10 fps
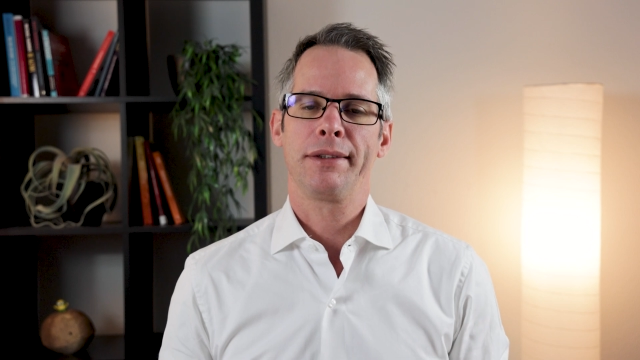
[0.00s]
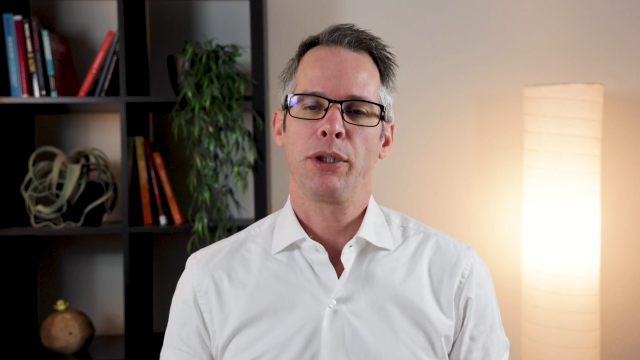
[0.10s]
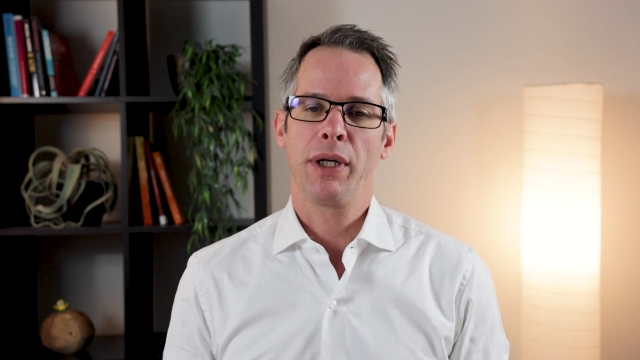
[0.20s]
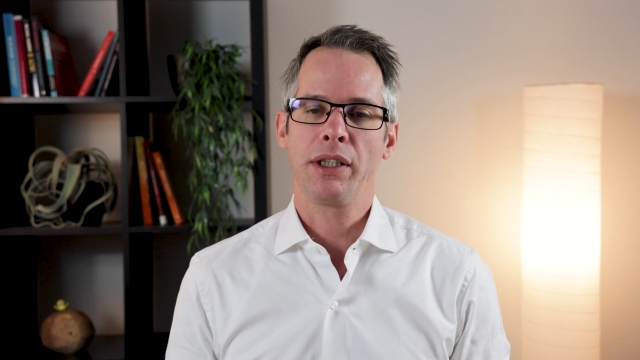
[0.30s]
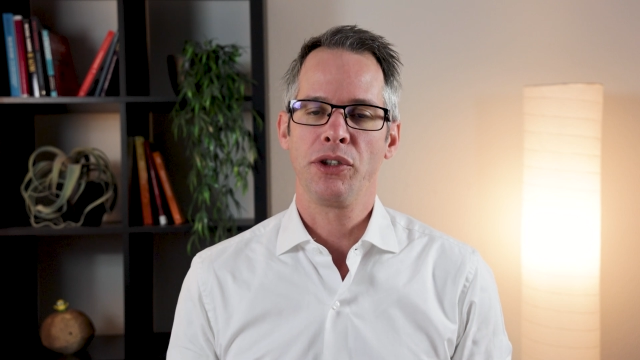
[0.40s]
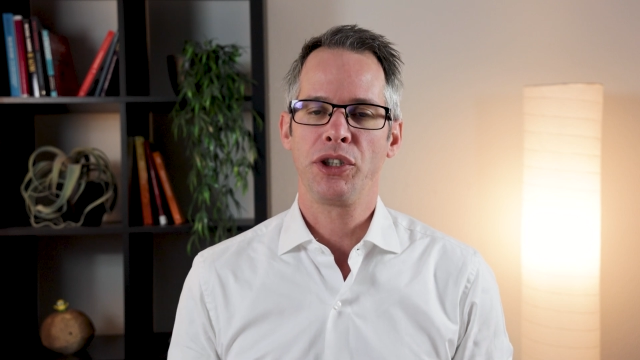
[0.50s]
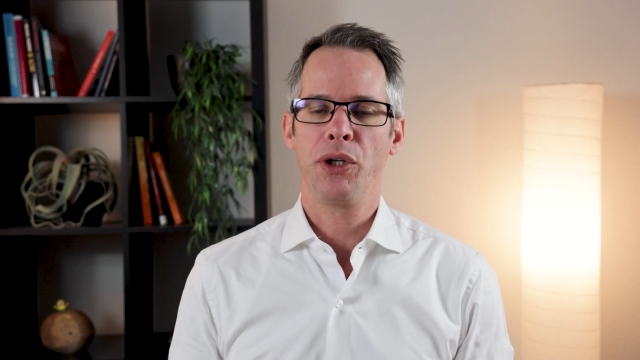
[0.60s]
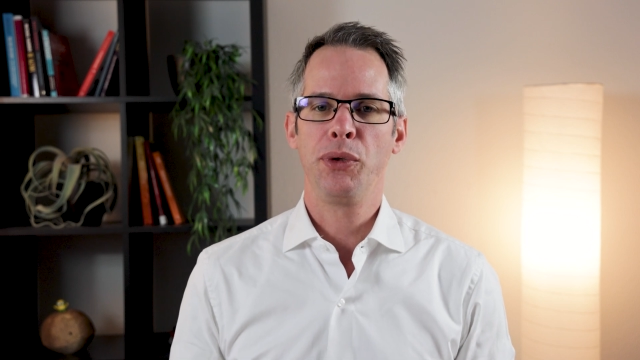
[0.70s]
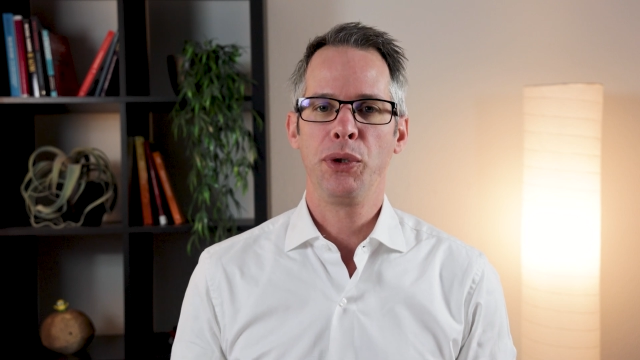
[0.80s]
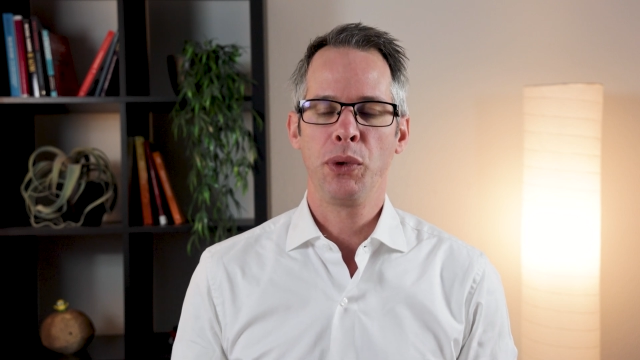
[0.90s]
so I can
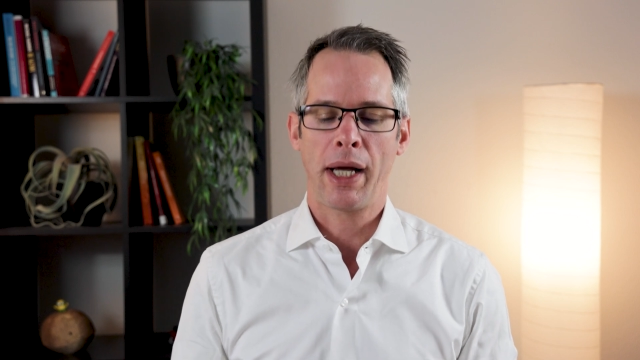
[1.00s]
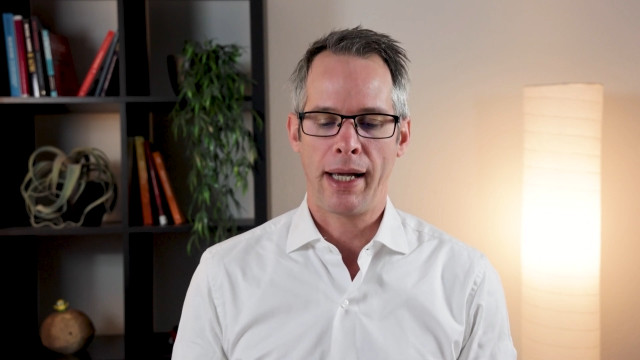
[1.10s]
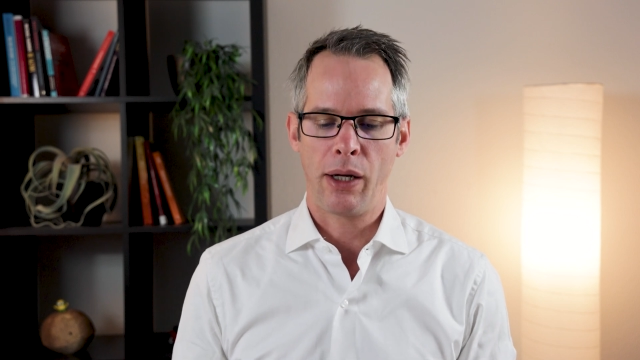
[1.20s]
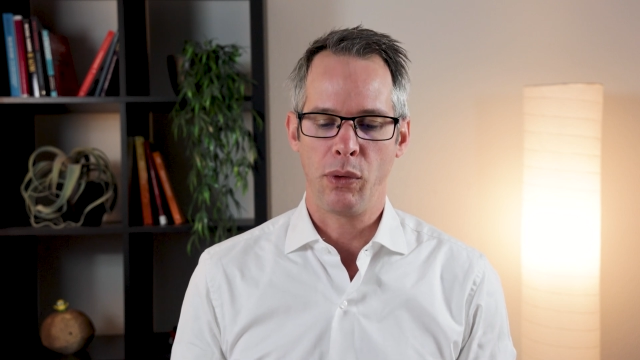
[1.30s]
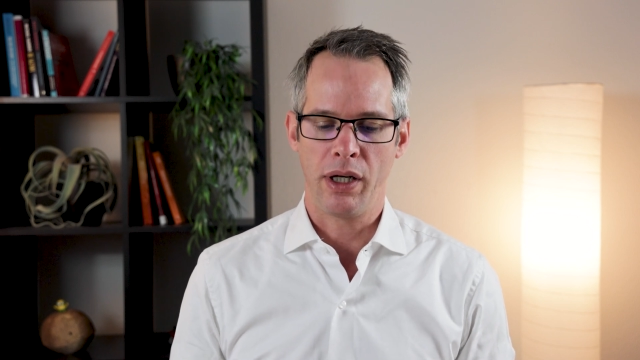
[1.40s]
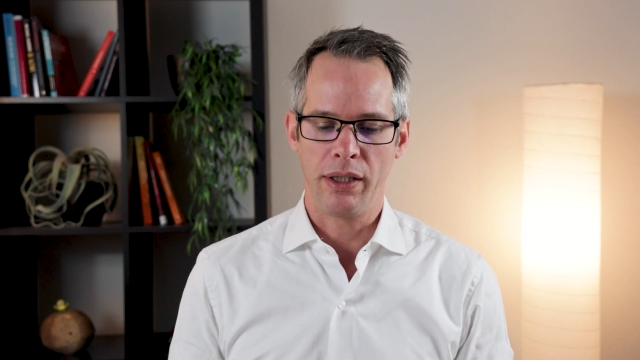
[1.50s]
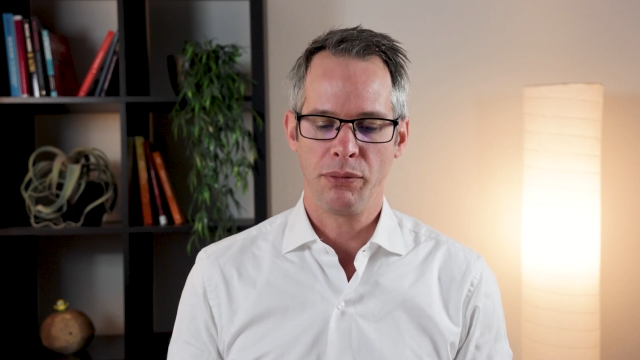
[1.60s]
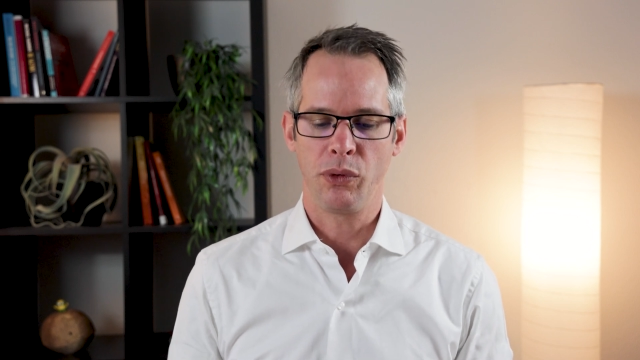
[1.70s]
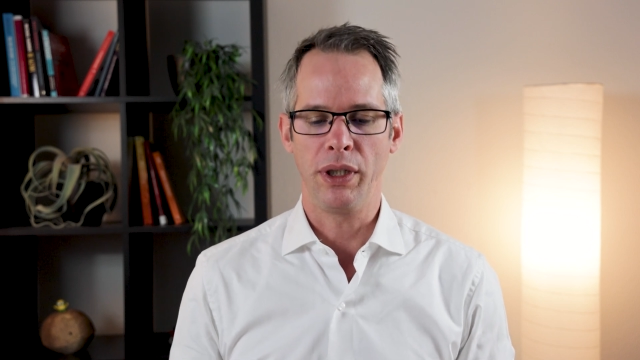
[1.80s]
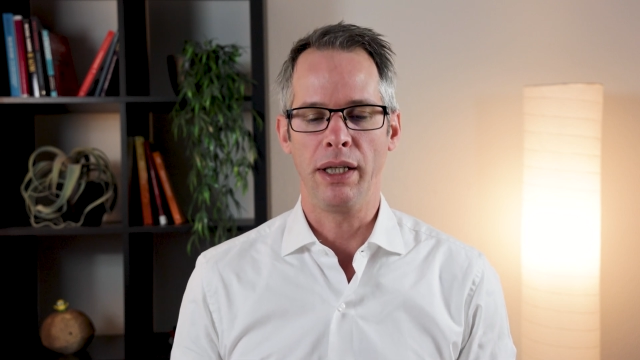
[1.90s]
show you how
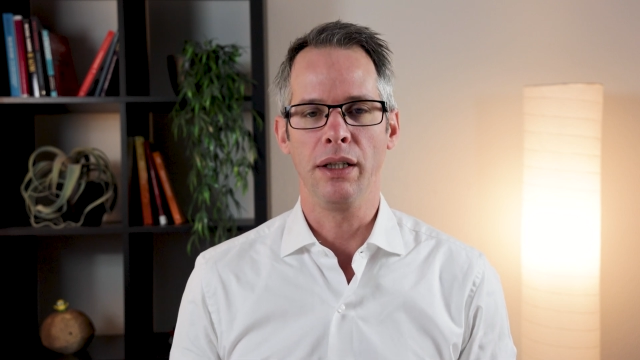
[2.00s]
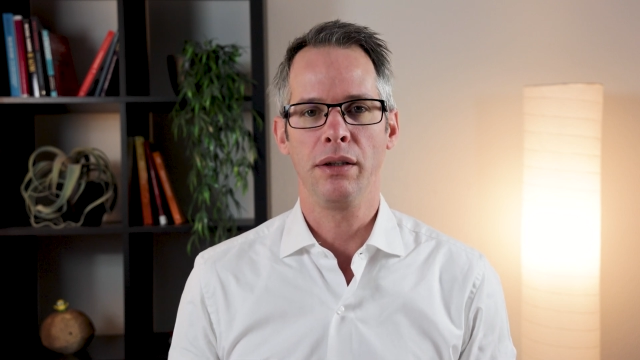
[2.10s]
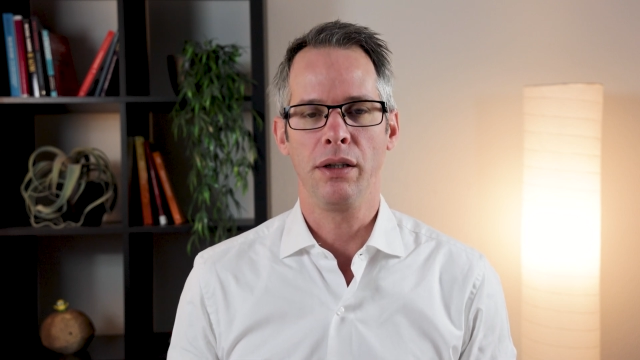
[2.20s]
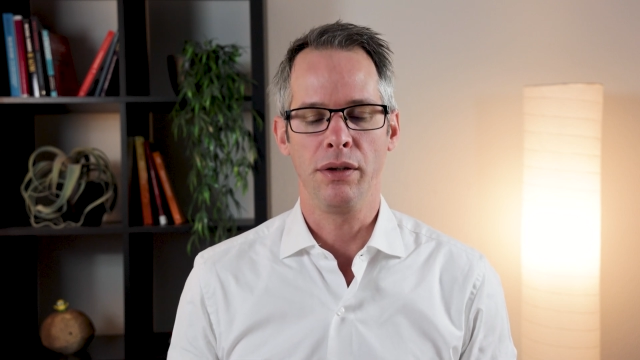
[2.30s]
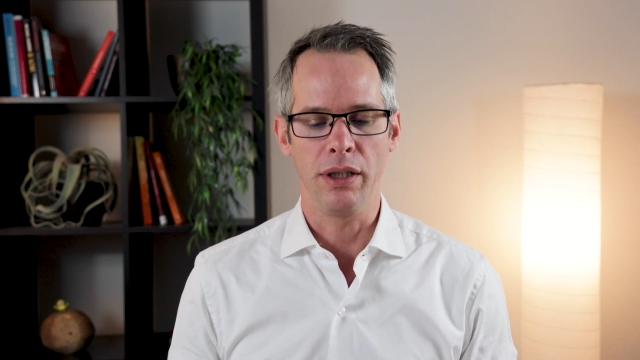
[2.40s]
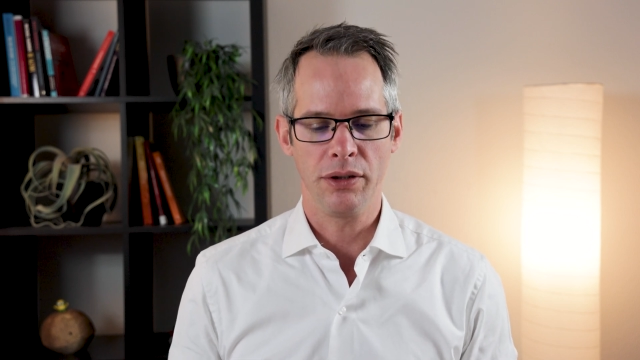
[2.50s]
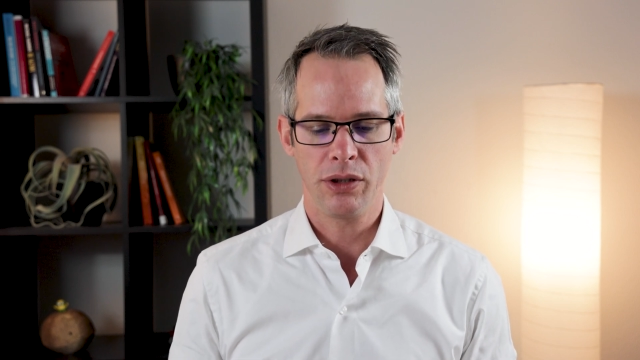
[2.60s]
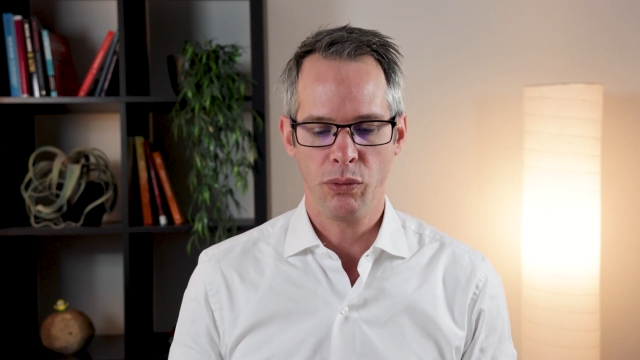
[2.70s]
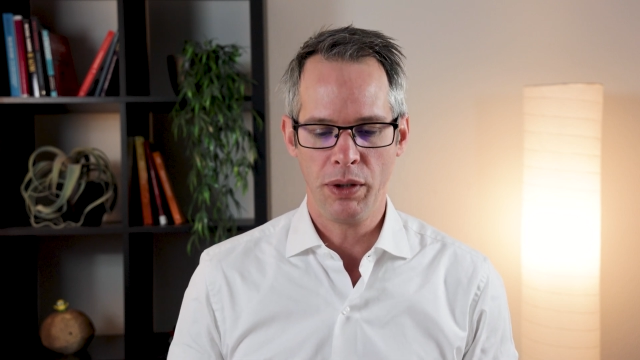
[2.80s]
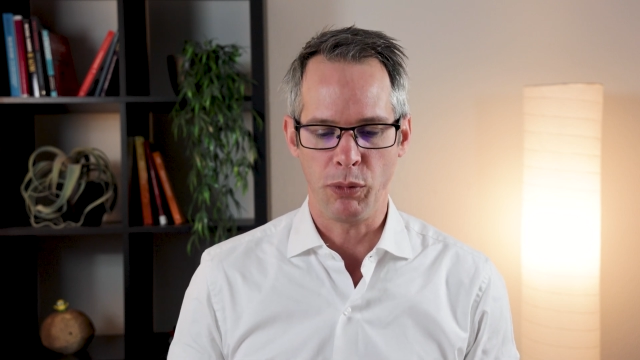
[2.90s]
I've created this
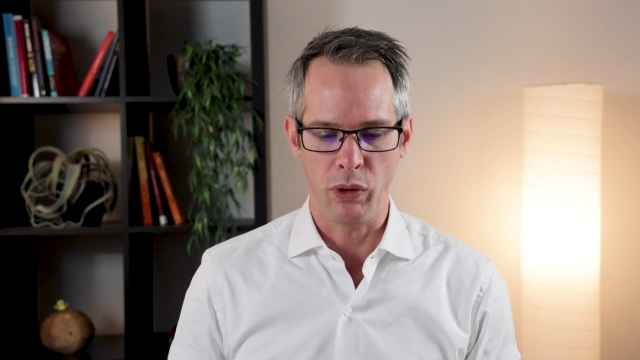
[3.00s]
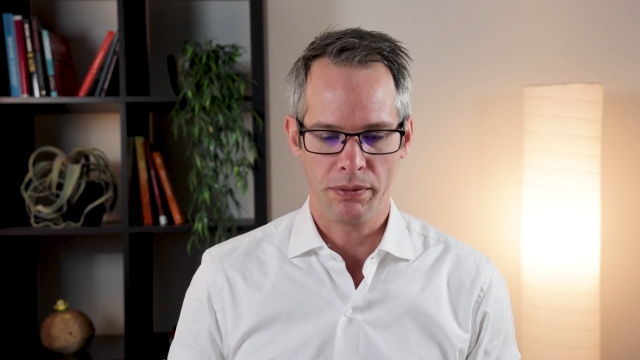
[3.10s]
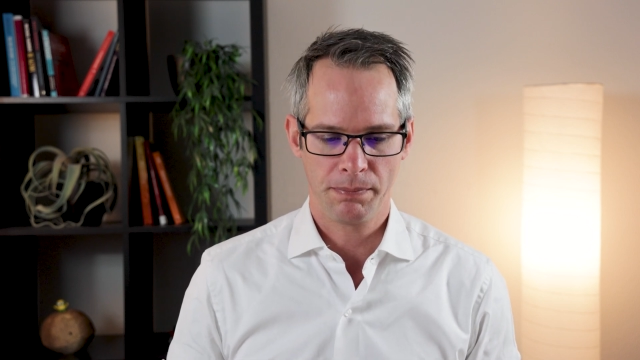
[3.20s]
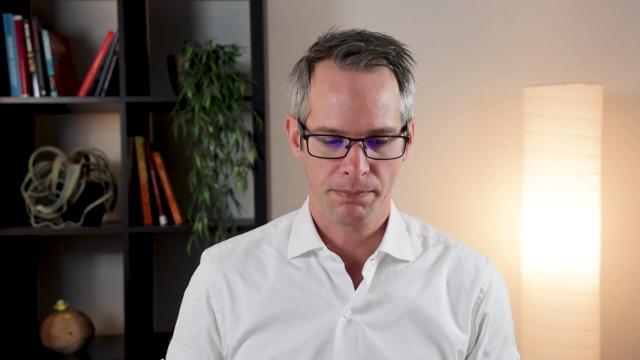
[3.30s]
report.